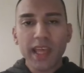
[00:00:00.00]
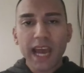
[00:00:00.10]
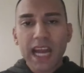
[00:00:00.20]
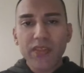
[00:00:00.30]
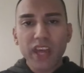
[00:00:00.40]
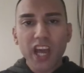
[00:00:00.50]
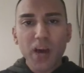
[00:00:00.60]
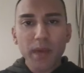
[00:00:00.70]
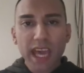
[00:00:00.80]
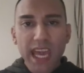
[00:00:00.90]
And they are
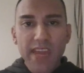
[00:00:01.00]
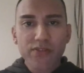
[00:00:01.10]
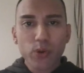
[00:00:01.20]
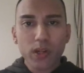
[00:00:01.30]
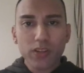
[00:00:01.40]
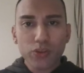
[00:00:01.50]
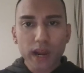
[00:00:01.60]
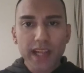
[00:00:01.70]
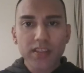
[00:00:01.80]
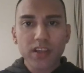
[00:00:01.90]
behavioral
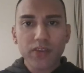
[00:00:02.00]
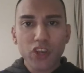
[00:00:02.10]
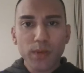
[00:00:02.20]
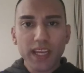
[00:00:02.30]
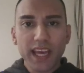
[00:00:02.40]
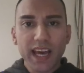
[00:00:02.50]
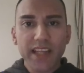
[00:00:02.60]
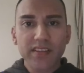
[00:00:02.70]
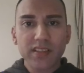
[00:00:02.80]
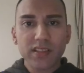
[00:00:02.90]
traits of
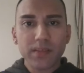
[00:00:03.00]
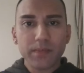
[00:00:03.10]
humankind.